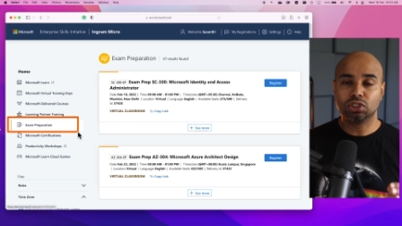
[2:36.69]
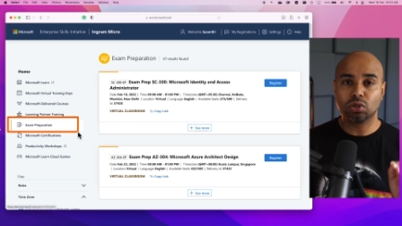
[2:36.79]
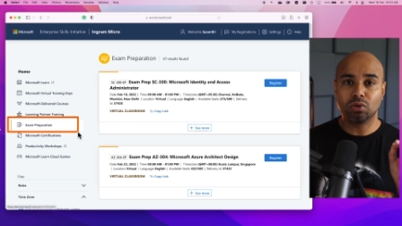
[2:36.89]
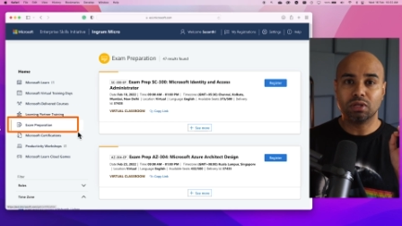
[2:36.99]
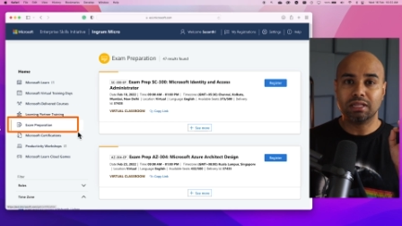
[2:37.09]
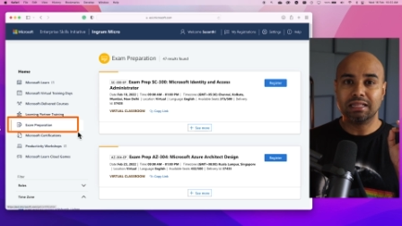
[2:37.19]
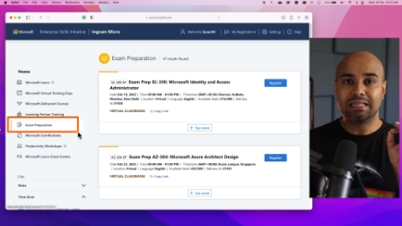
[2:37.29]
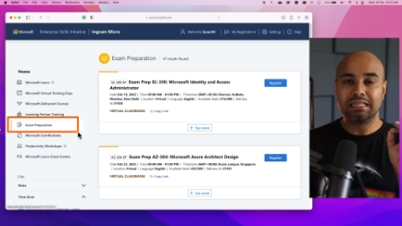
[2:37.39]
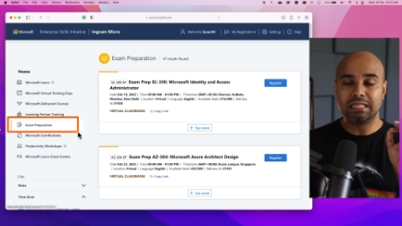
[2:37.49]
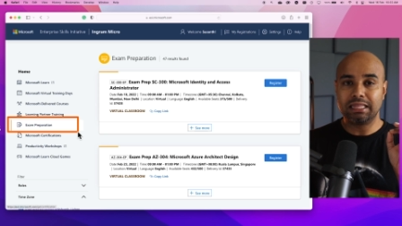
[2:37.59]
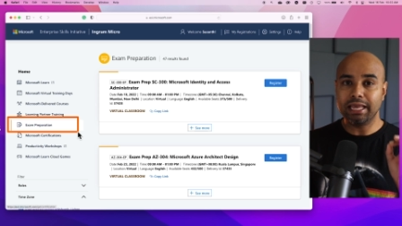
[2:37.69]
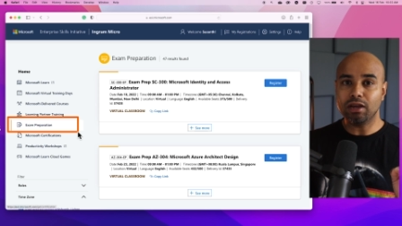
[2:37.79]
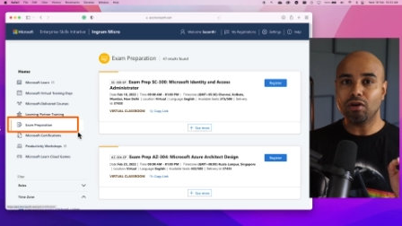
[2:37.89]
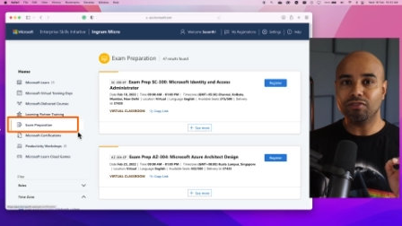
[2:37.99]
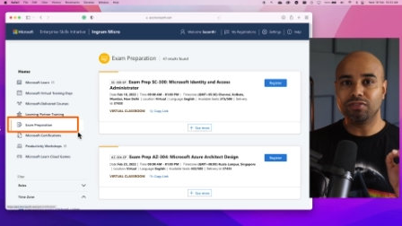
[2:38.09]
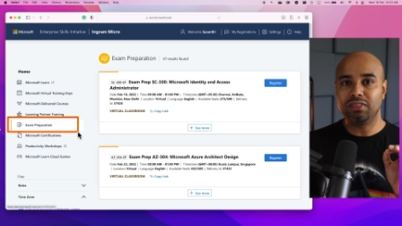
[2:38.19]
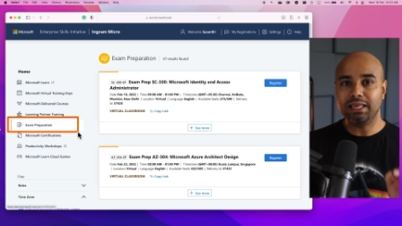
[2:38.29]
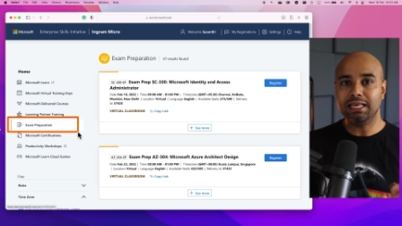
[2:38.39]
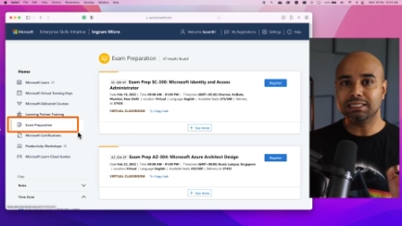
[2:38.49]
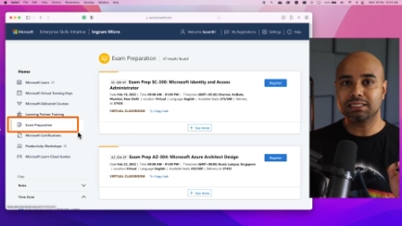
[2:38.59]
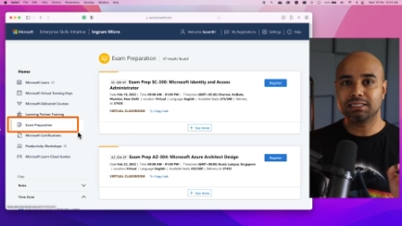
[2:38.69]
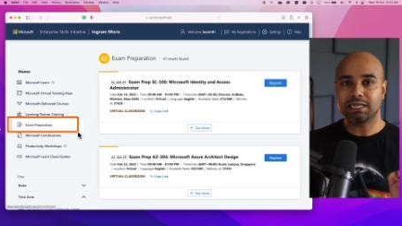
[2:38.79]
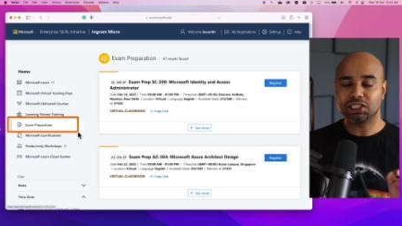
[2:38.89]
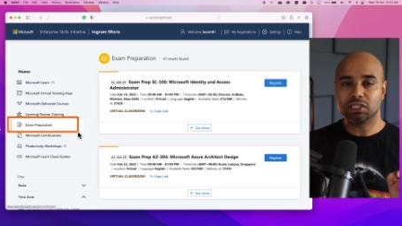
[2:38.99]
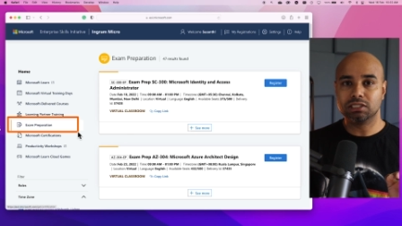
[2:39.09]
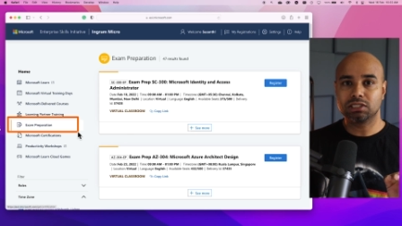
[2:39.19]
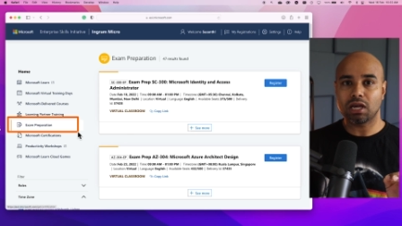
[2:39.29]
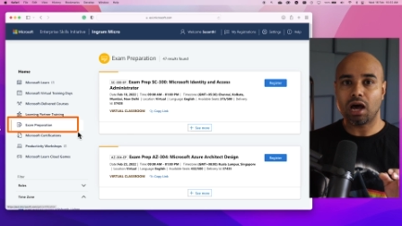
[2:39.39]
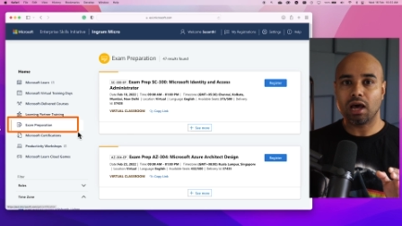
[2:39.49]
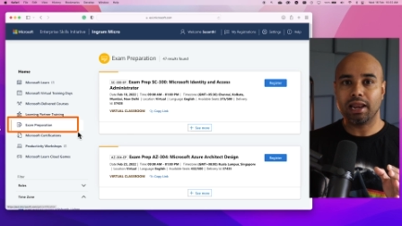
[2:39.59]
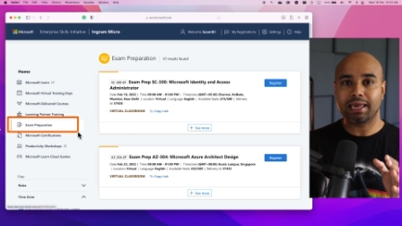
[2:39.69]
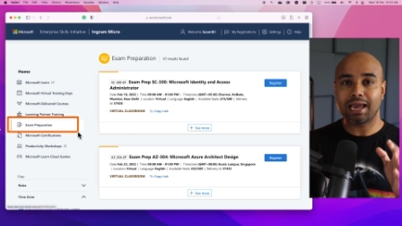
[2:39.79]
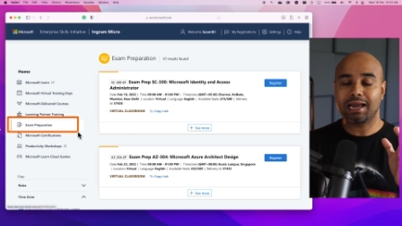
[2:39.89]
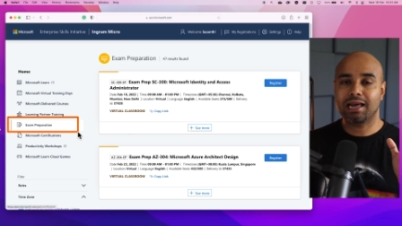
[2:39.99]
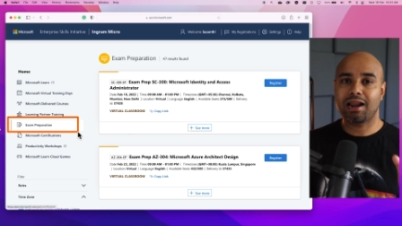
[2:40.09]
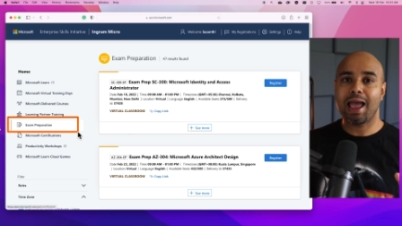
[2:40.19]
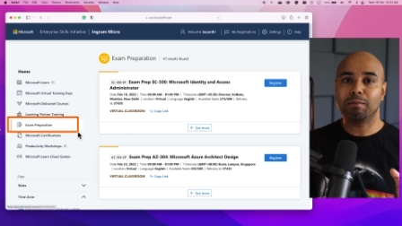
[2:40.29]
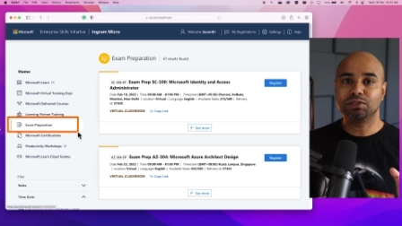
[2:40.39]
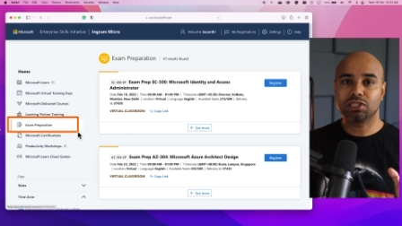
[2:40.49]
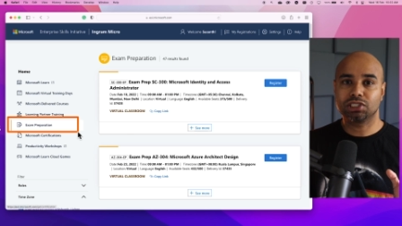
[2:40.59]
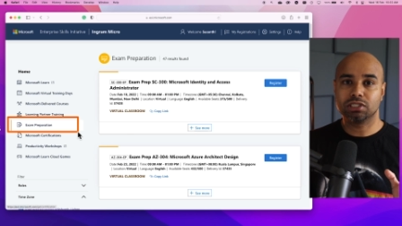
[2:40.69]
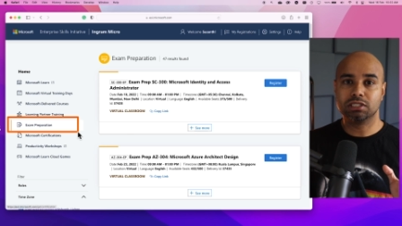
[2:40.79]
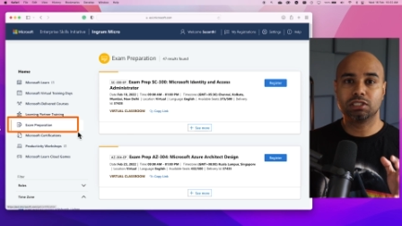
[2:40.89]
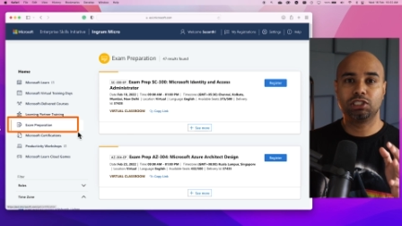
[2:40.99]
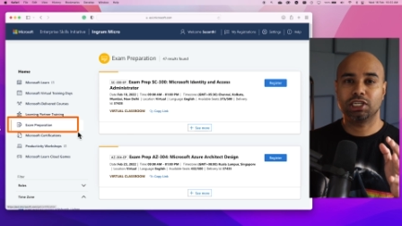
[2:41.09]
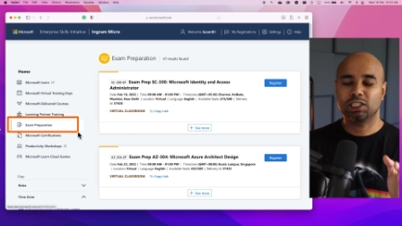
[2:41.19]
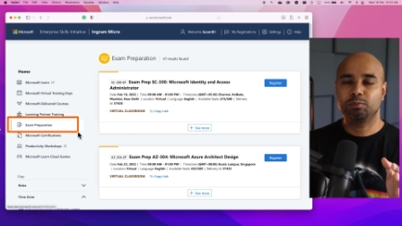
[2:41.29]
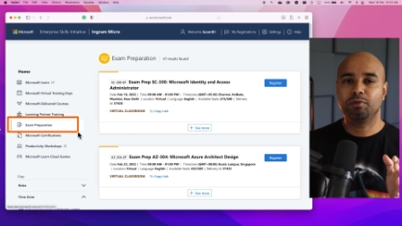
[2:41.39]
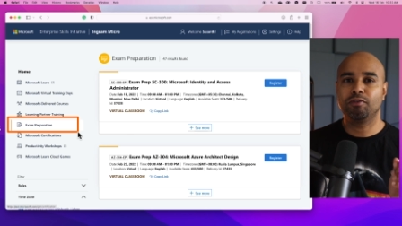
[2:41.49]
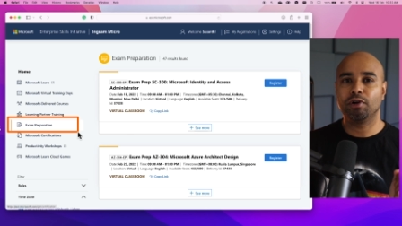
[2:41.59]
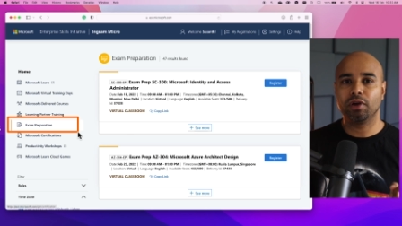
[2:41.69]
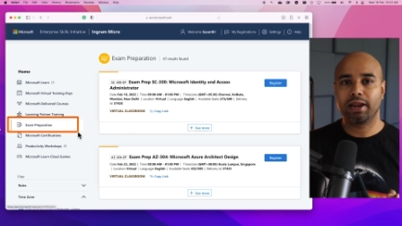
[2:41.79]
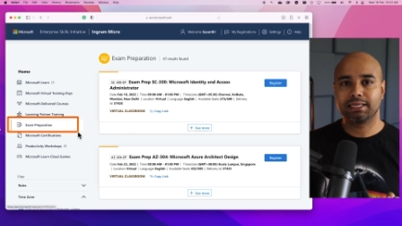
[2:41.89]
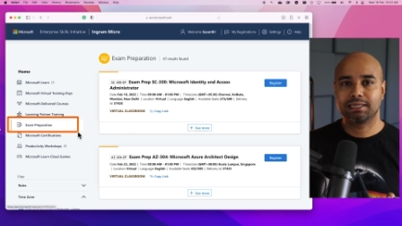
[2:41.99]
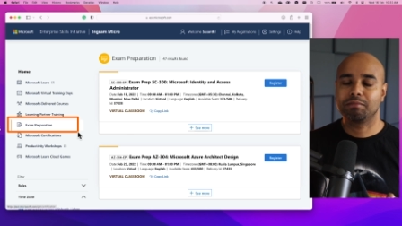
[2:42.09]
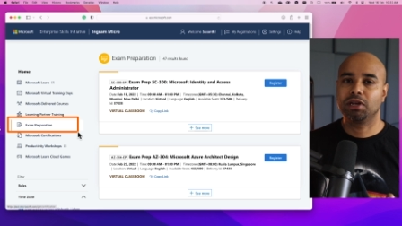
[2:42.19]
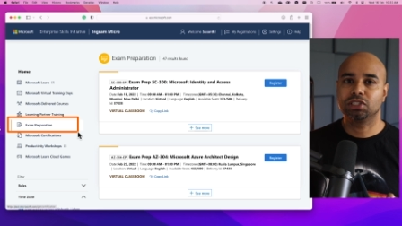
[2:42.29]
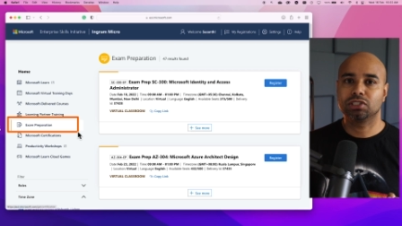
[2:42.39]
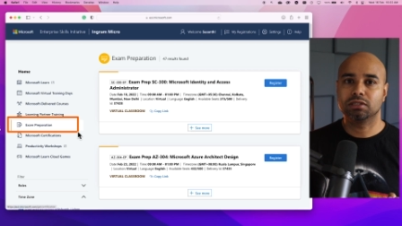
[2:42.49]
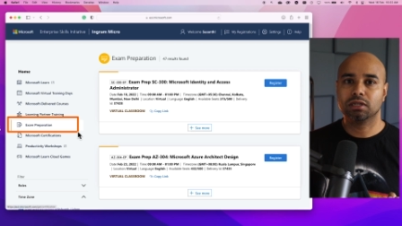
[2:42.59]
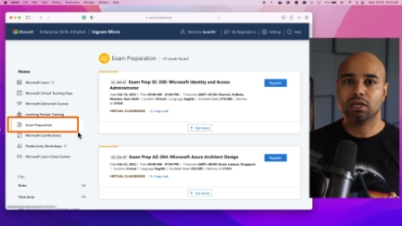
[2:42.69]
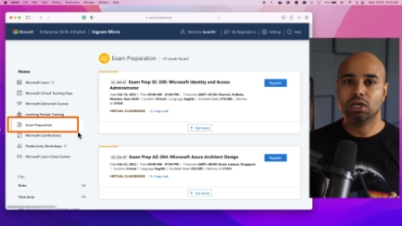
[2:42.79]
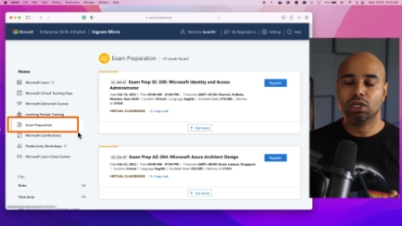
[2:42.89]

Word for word: So think of these sessions are like a cram sessions just before your examination.